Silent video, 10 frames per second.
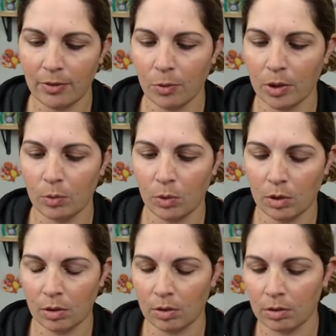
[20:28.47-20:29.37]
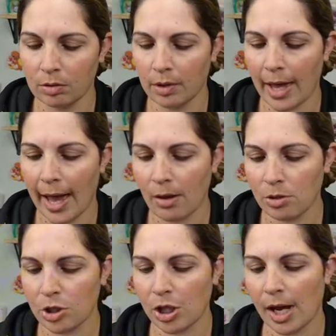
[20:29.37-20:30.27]
if one will
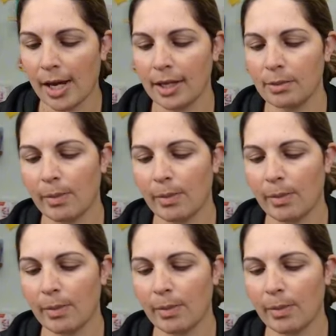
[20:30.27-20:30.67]
outshine